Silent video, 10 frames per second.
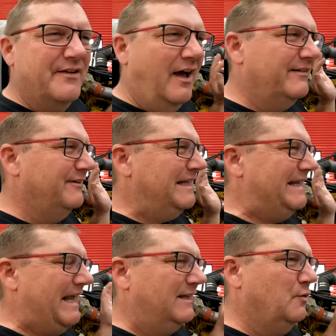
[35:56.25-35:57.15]
Not really
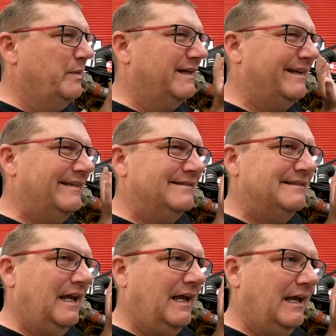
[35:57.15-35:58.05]
yellow, but
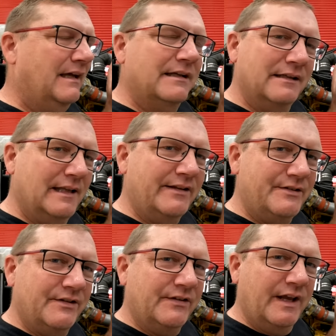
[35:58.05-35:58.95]
let's
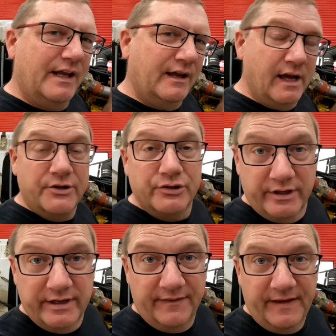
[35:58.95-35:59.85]
just say I shouldn't
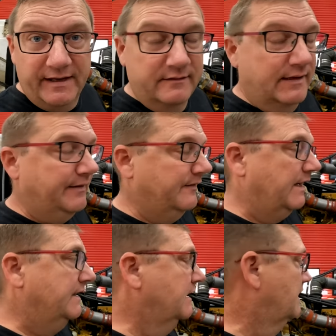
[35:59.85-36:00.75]
have done that
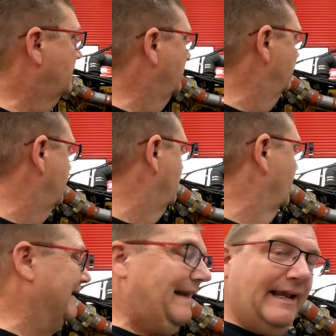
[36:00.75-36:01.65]
inside. So we're
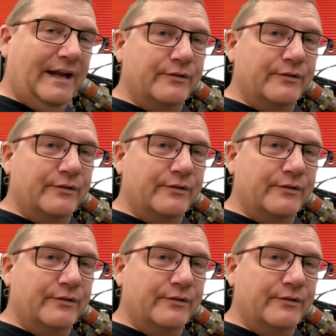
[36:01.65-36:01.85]
gonna take it